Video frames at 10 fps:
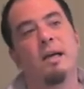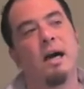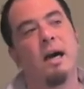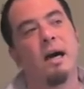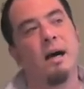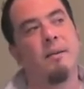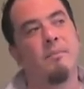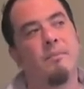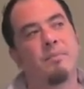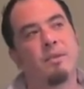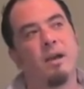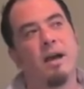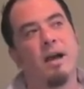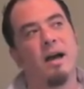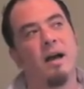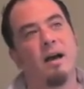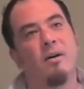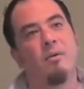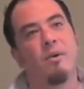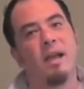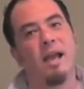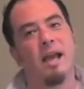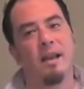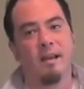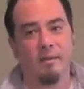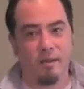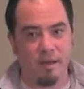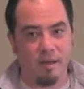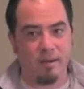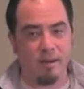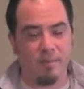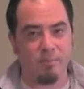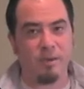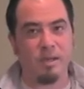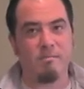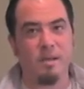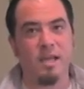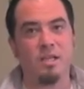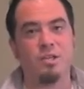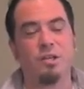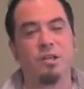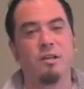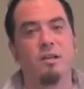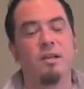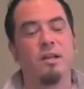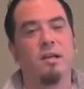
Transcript: We had a pretty major